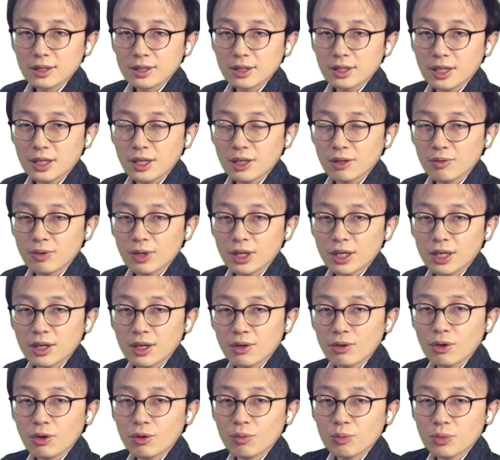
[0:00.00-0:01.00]
Then we
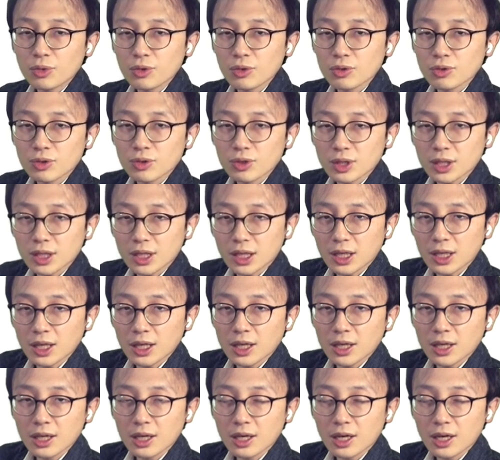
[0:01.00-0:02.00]
can compute the
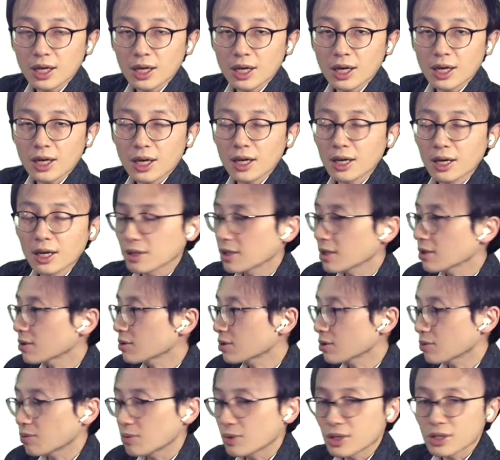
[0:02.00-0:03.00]

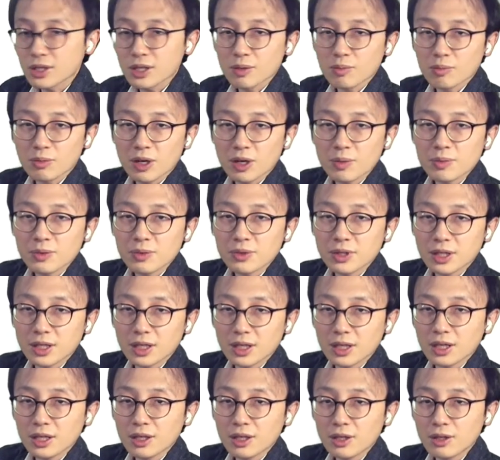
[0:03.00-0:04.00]
next feature maps
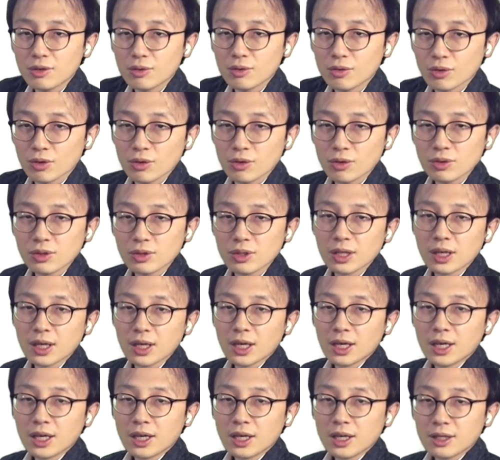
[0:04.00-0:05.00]
the neurons.
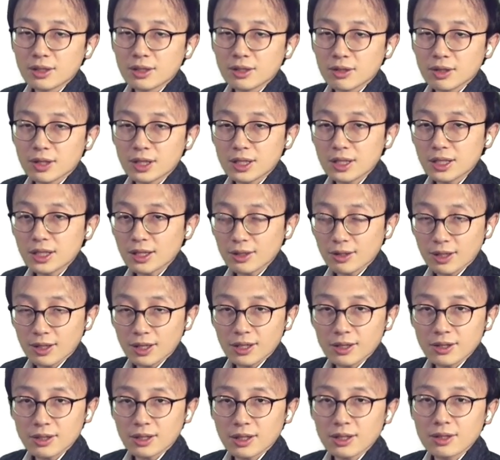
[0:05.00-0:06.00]
So in that
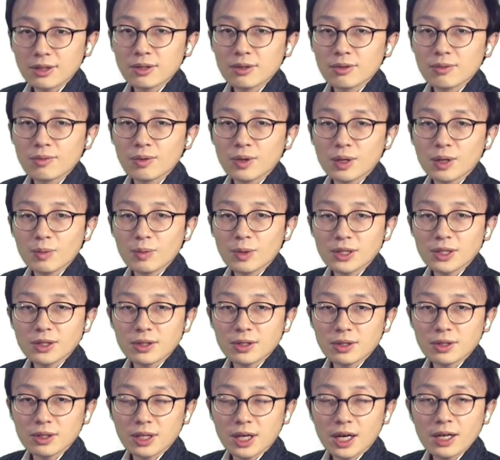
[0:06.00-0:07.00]
cases, we
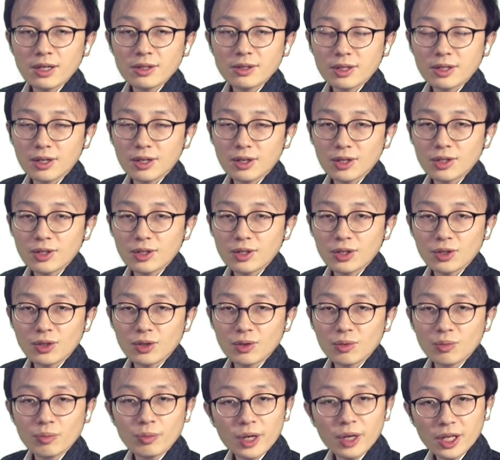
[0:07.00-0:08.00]
must accelerate
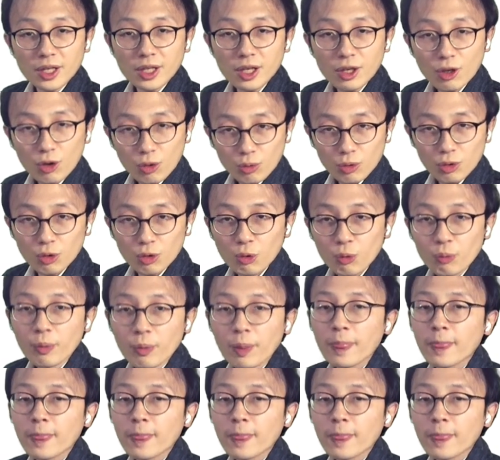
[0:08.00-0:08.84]
it many of